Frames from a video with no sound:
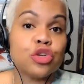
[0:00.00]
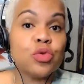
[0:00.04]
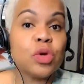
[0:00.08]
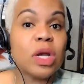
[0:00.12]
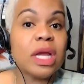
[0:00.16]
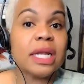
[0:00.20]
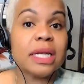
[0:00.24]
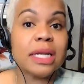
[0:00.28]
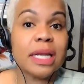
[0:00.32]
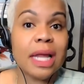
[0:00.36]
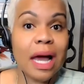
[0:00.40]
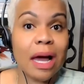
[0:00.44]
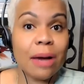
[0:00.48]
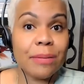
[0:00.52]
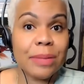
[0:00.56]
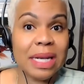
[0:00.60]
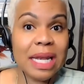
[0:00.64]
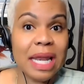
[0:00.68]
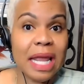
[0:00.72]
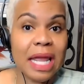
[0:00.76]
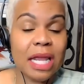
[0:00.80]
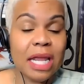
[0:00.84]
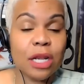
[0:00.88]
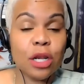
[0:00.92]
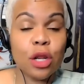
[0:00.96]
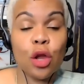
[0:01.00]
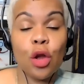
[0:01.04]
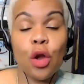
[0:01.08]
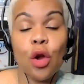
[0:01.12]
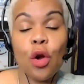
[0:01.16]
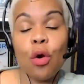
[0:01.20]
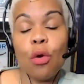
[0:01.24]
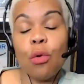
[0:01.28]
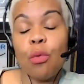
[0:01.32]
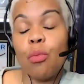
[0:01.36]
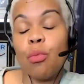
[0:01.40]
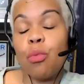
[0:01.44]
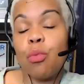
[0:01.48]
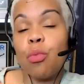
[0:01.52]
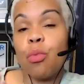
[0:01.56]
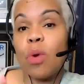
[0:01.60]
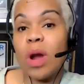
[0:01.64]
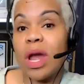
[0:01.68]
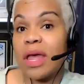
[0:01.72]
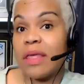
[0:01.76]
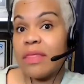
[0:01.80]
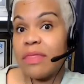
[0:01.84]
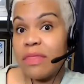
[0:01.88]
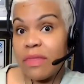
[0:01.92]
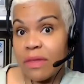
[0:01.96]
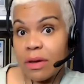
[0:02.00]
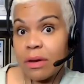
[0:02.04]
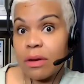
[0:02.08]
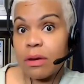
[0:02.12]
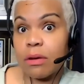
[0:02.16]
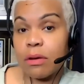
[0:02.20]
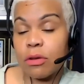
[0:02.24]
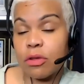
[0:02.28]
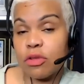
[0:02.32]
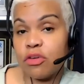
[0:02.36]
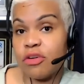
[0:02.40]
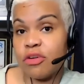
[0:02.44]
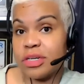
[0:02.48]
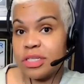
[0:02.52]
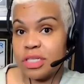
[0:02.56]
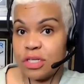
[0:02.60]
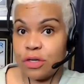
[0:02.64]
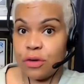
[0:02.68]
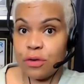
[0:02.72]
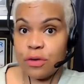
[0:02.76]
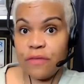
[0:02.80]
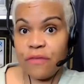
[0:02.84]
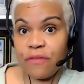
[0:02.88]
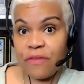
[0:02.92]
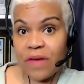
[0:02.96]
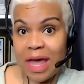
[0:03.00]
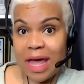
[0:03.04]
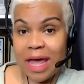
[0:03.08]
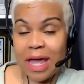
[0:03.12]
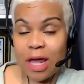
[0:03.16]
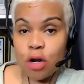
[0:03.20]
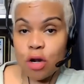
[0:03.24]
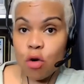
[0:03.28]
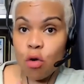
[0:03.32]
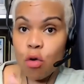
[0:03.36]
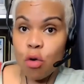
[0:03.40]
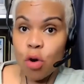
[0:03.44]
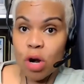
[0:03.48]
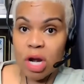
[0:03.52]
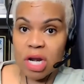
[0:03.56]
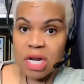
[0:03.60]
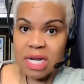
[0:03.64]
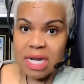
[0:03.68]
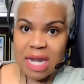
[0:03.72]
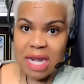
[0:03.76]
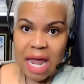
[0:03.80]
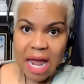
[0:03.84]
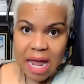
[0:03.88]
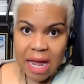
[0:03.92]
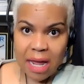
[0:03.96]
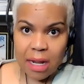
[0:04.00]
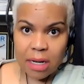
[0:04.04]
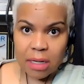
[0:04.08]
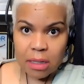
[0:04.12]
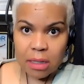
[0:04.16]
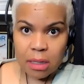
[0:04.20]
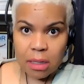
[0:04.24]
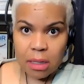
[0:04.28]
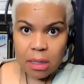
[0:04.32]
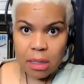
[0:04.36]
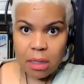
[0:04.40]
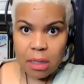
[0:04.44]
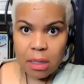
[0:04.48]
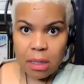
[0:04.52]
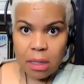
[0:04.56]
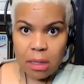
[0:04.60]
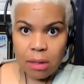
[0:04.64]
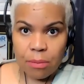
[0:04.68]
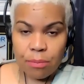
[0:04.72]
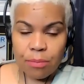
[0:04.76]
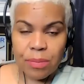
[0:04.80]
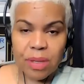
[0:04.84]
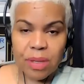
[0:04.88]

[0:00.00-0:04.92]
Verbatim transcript: you can dominate, whether you're certified or not, mm-hmm.